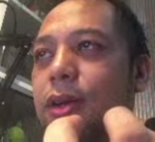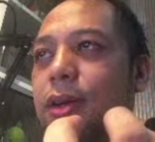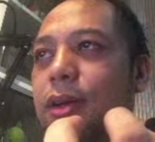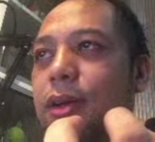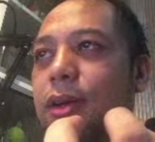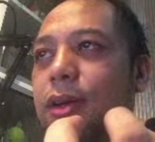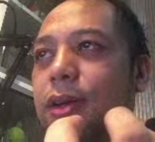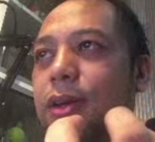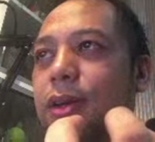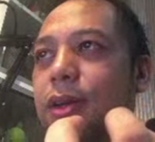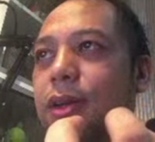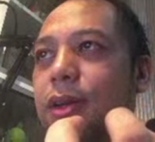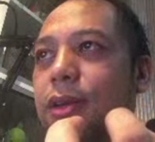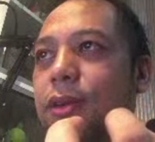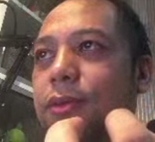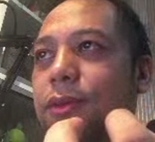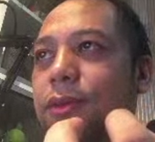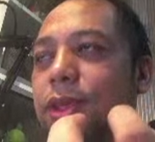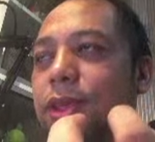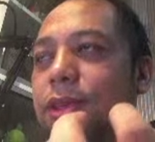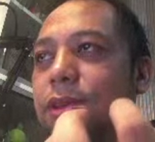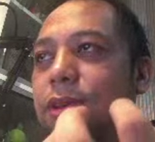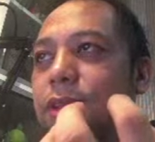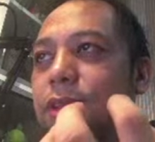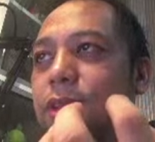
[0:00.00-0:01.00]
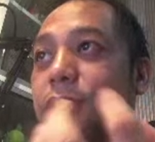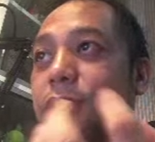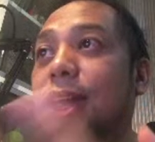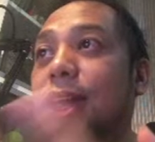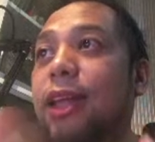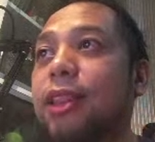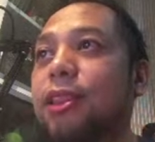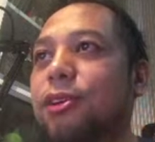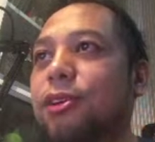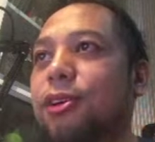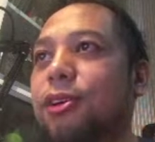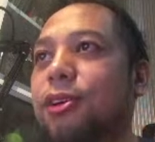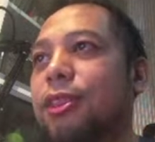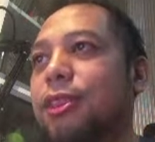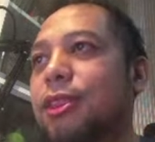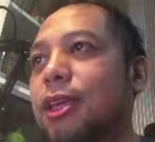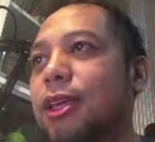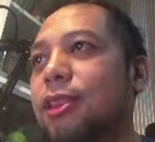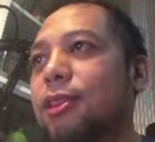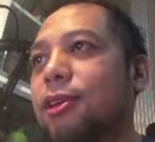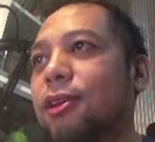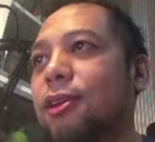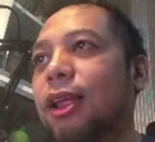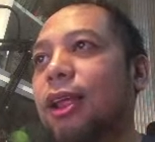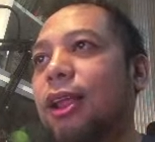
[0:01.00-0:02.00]
when you had content all
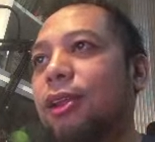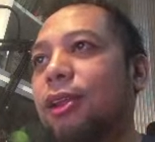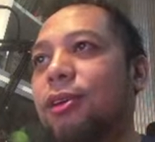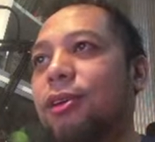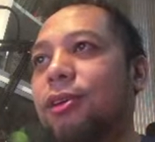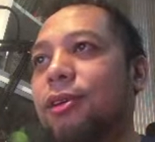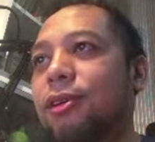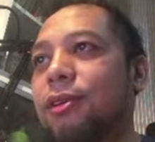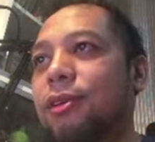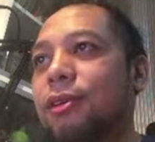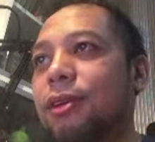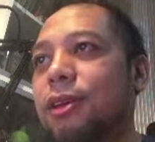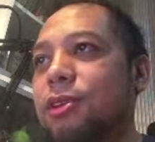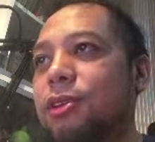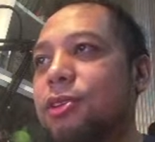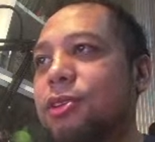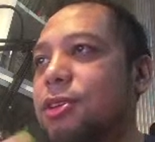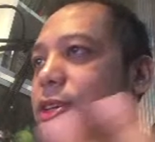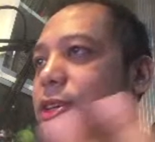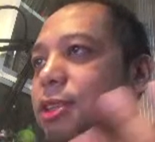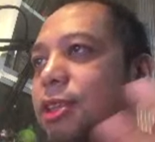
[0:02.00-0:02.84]
along. You just need to